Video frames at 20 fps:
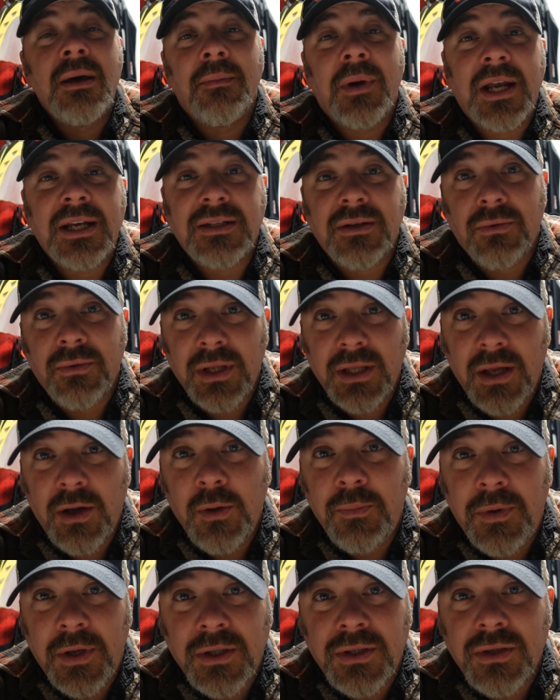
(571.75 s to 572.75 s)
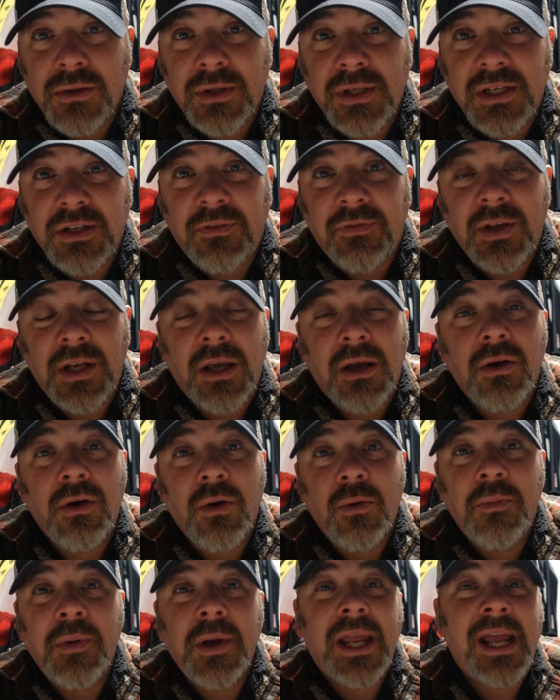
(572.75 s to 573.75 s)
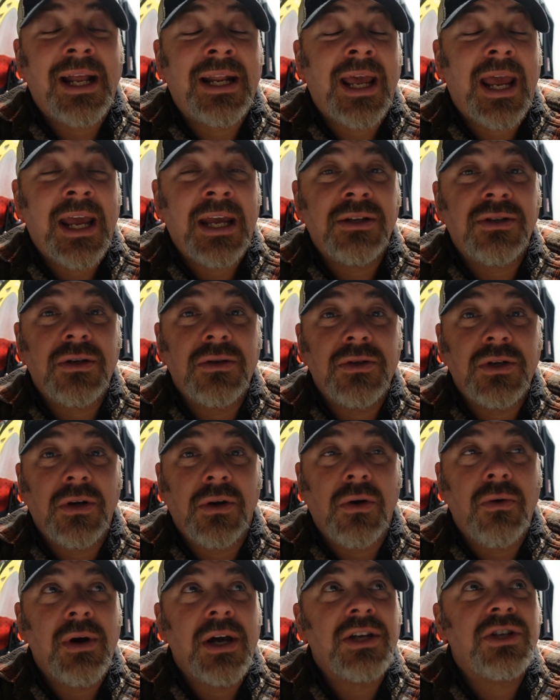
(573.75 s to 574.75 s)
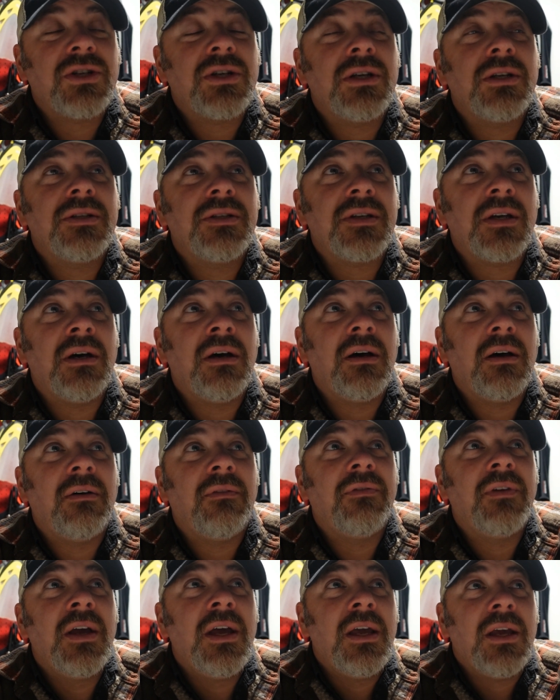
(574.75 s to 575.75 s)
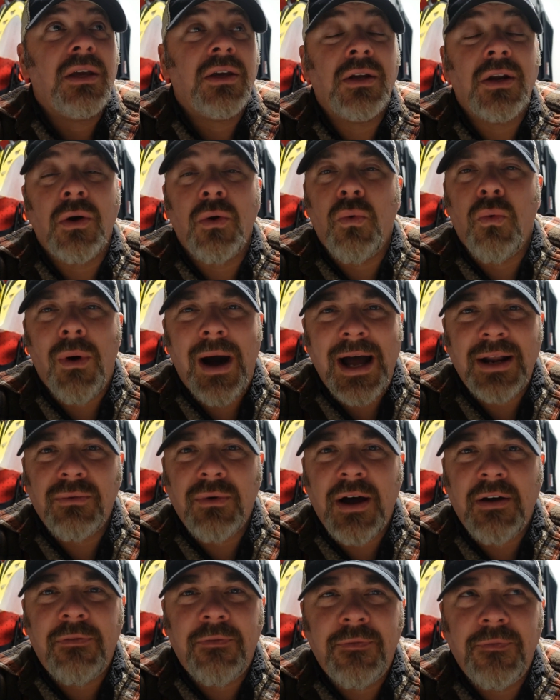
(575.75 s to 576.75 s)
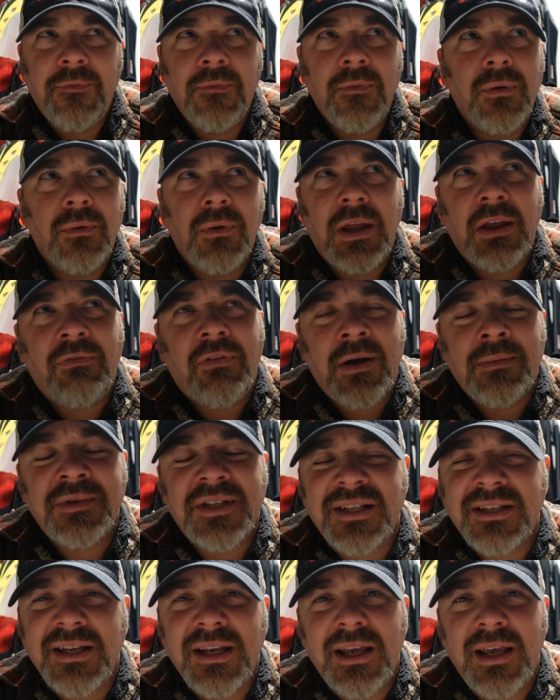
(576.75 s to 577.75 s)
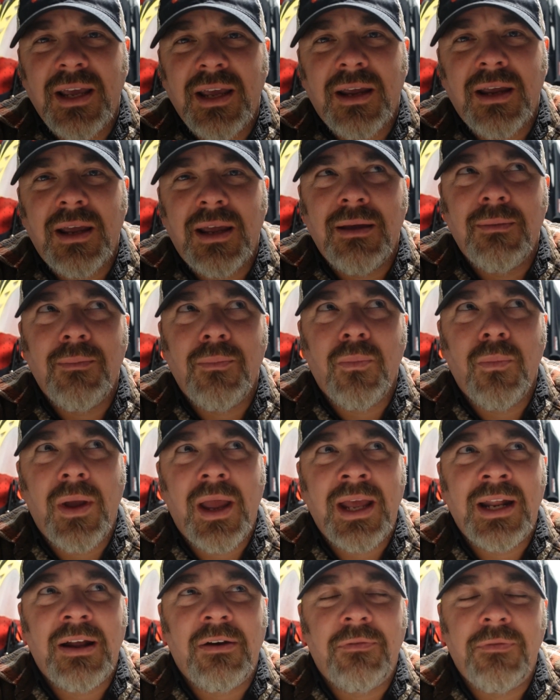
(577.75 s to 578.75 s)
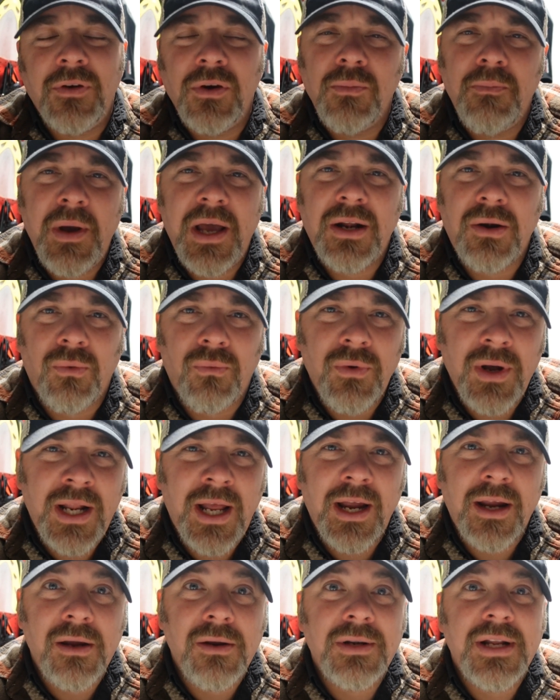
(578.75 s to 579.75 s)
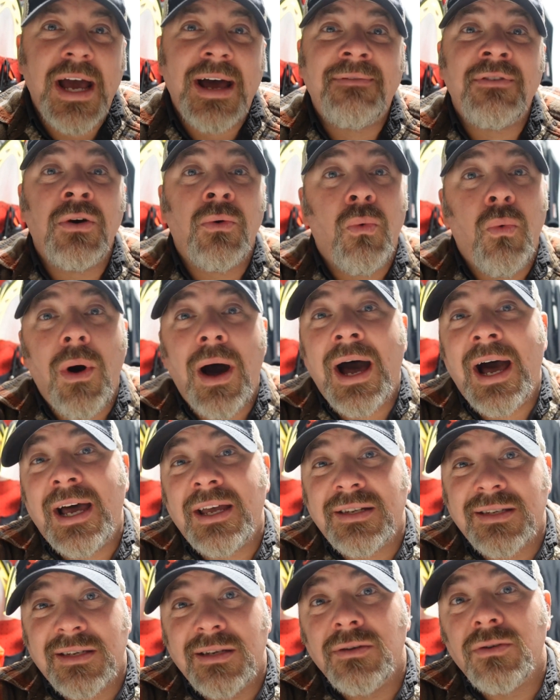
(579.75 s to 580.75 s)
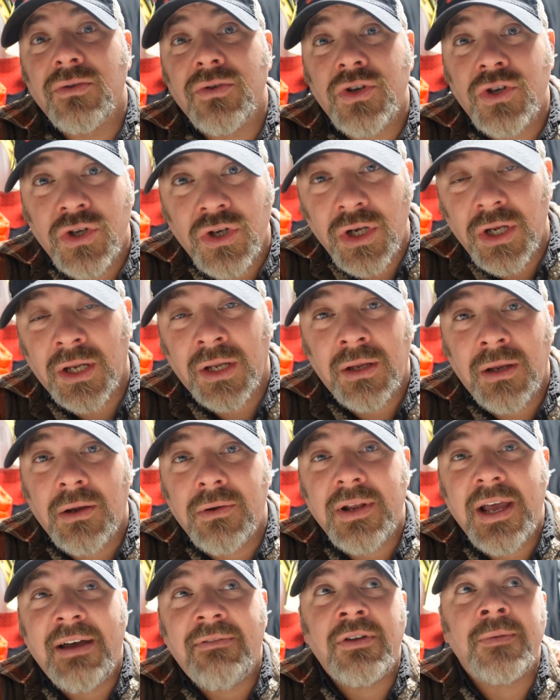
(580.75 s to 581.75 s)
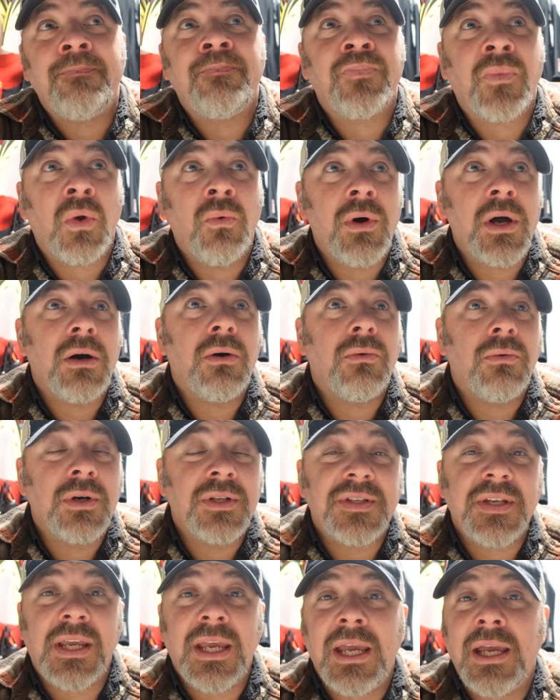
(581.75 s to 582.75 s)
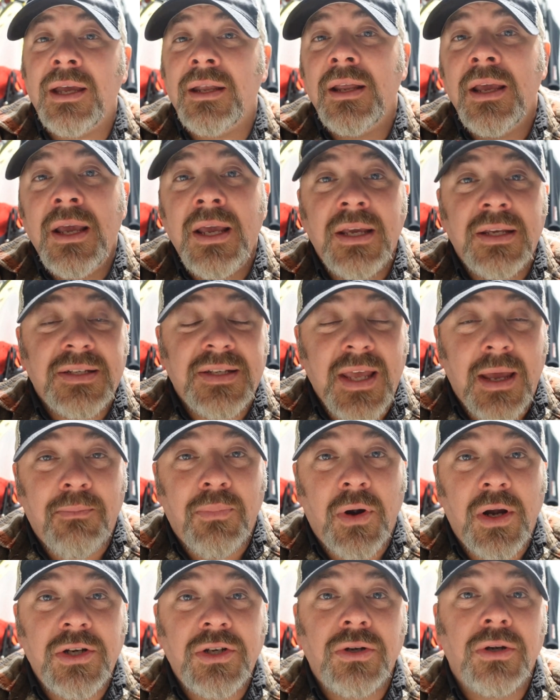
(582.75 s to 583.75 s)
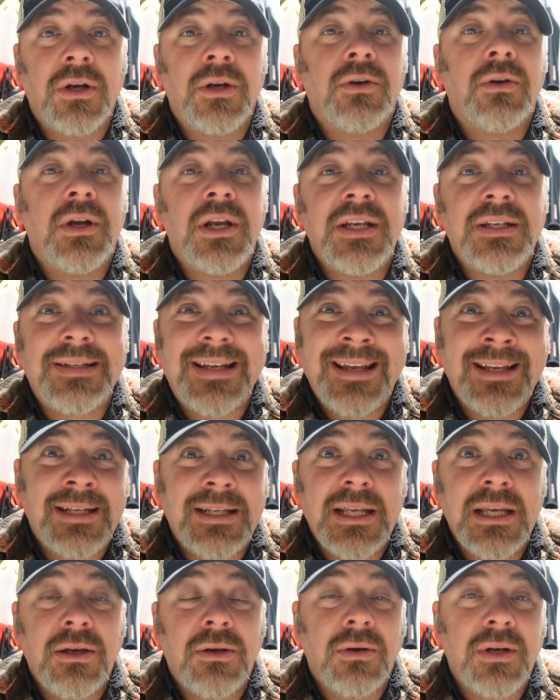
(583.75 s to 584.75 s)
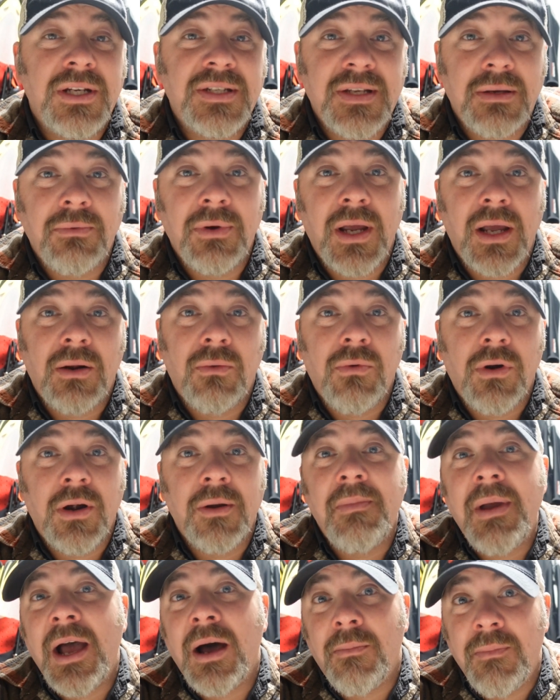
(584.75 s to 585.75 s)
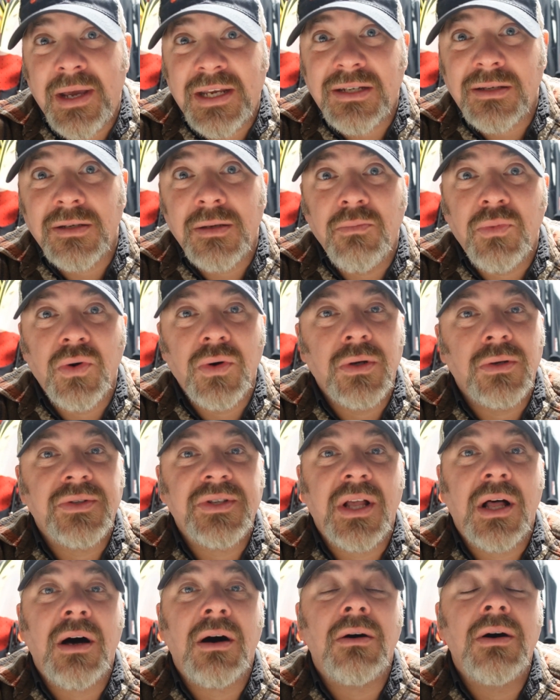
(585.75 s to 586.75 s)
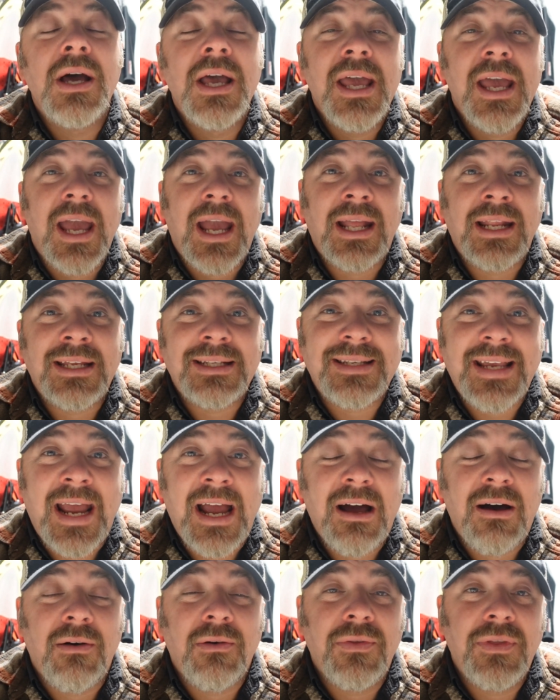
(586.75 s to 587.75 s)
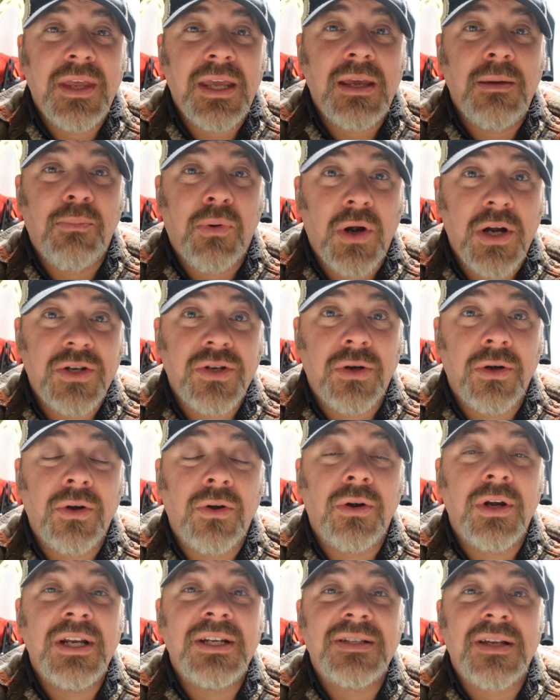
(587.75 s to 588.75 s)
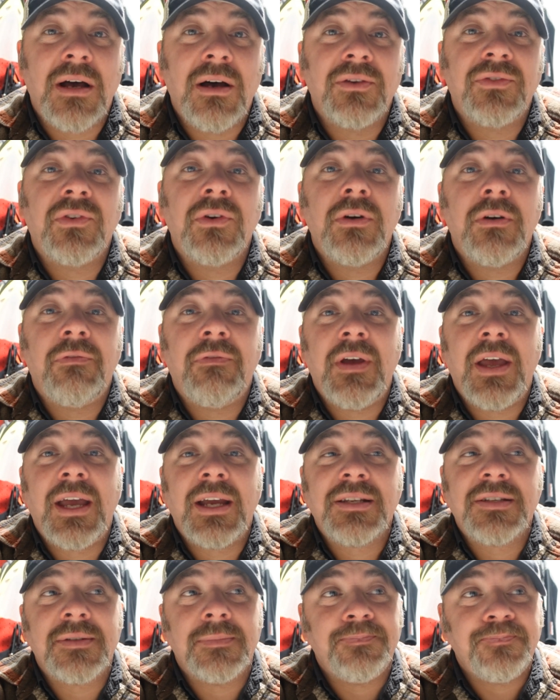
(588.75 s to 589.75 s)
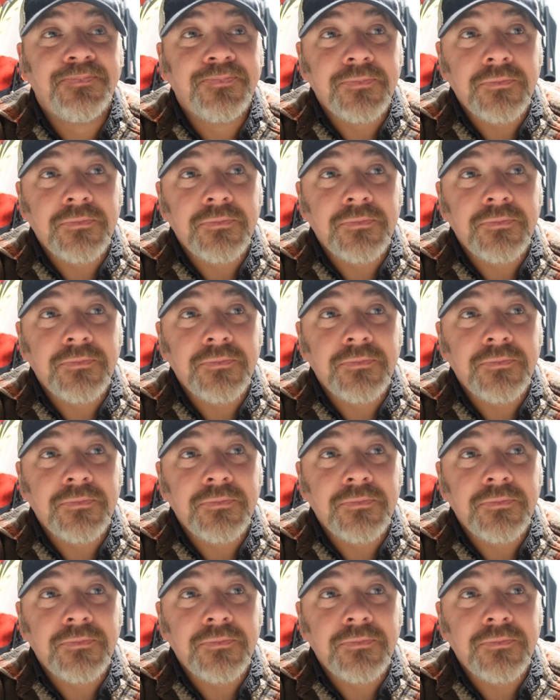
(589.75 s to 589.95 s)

Because I really hope you enjoyed this video it kind of answers your questions of, you know, why do I, if I'm sick and I feel better when I go diving, why I still shouldn't go diving? Well, once again, it's that pressure increase and decrease that we got to worry about, basically Boyle's Law, and it's how the pressure increase also affects